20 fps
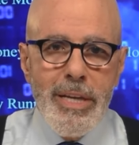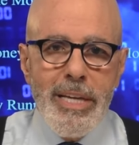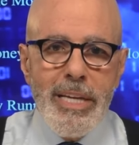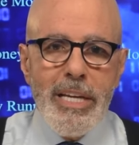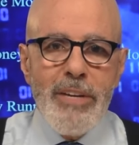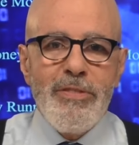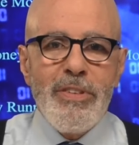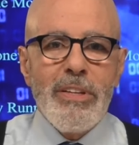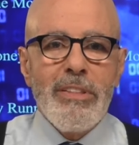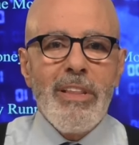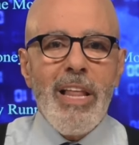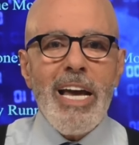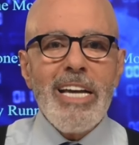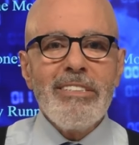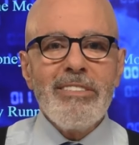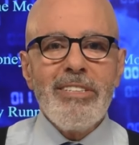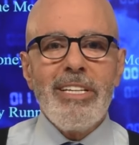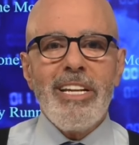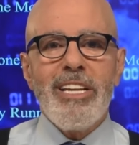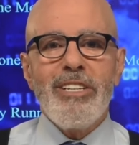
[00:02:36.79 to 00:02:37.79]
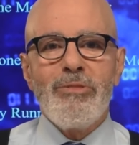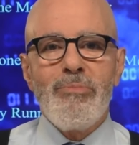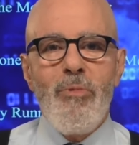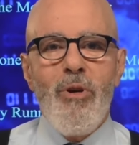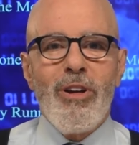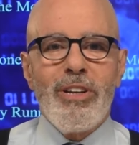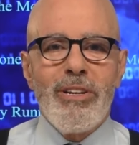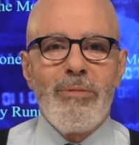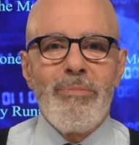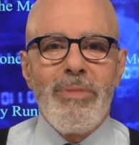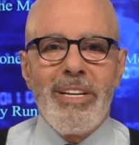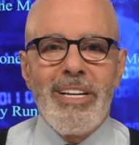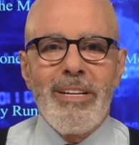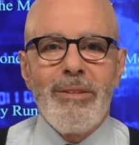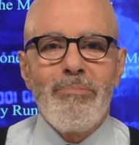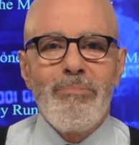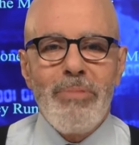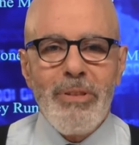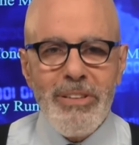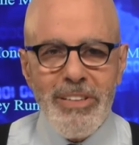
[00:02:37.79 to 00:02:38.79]
If you like today's Market Minute,
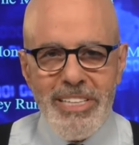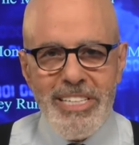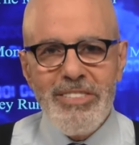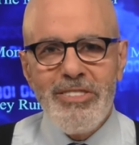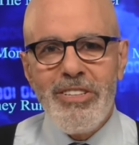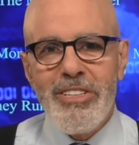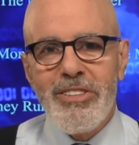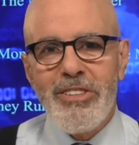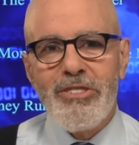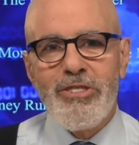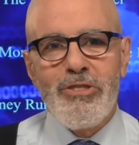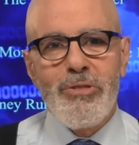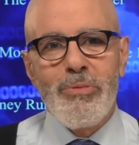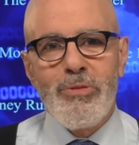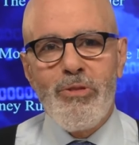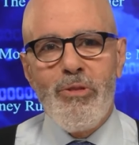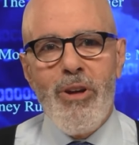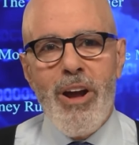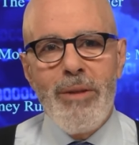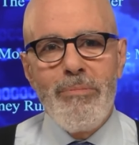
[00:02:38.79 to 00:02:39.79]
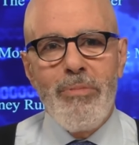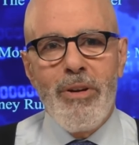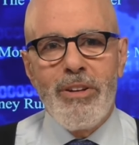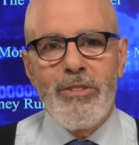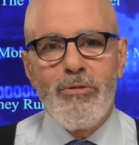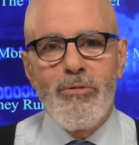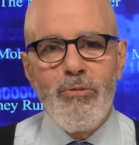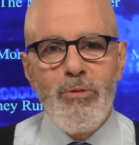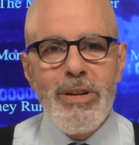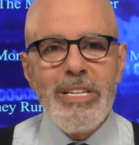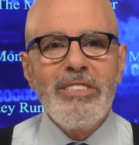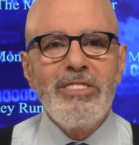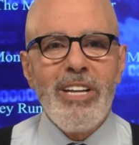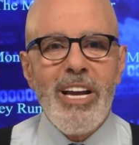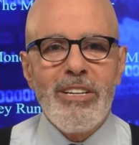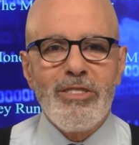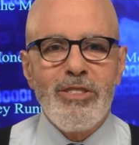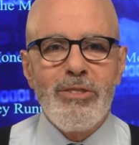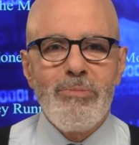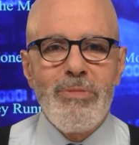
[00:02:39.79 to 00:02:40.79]
please hit the subscribe button. Reach
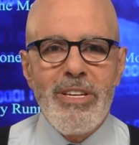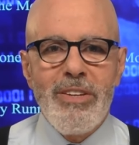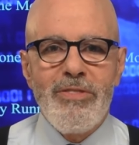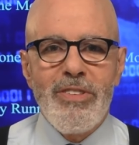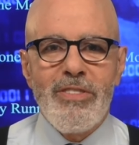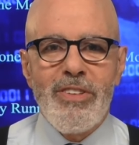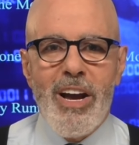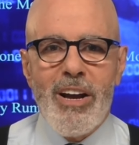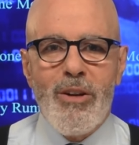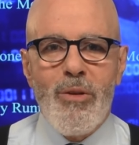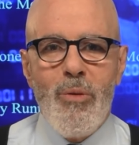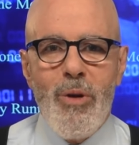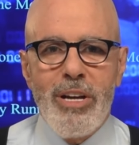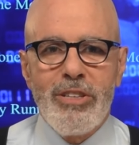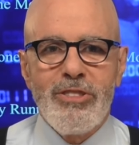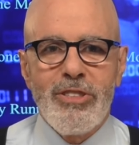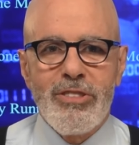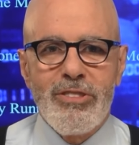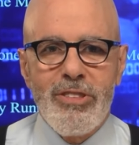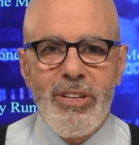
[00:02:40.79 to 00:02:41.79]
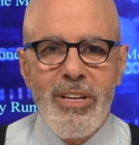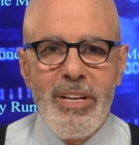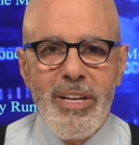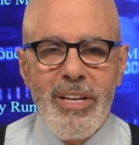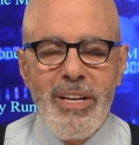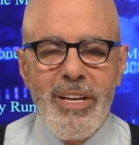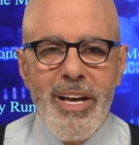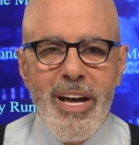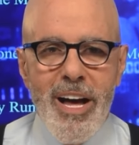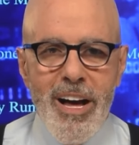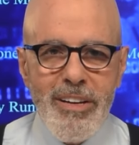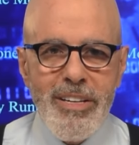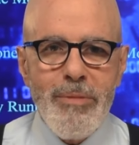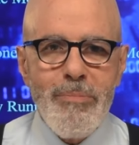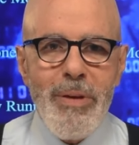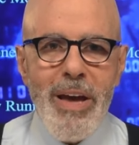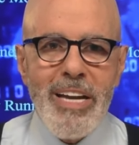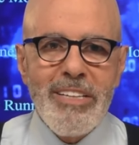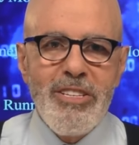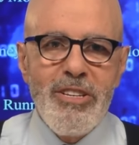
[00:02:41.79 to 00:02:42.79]
out to me if you've got questions. I'll get
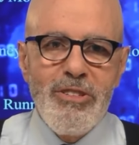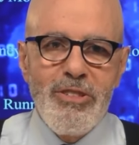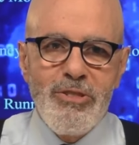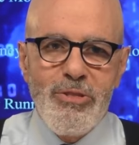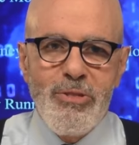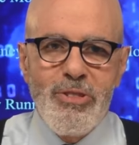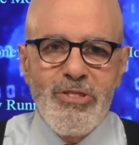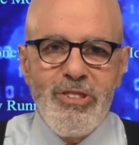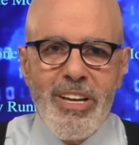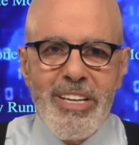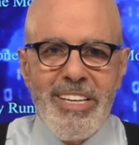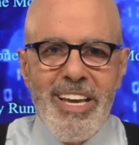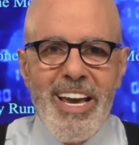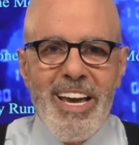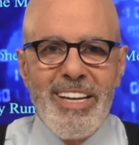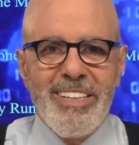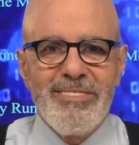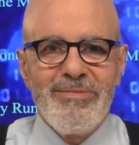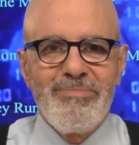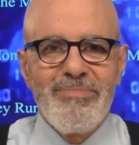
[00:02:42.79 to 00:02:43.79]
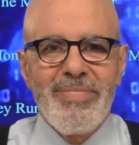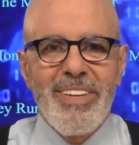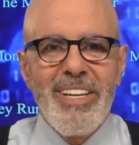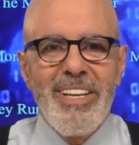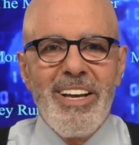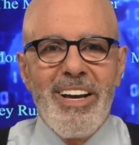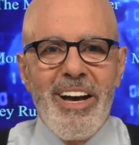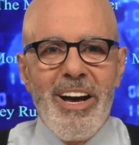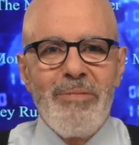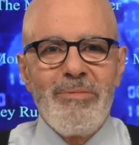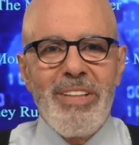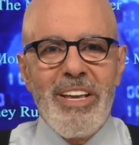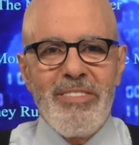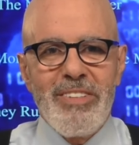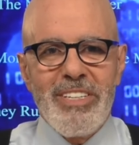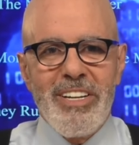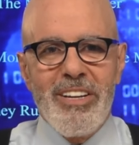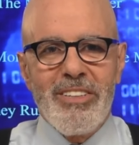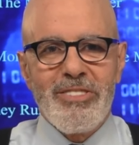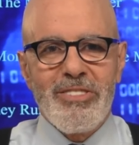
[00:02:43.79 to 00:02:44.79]
back to you as soon as I can. I'm
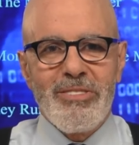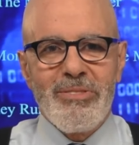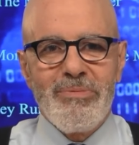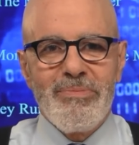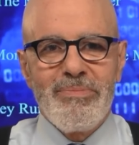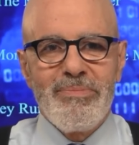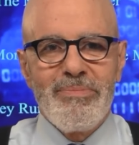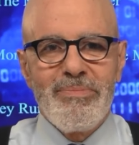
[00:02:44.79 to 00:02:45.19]
David Nelson.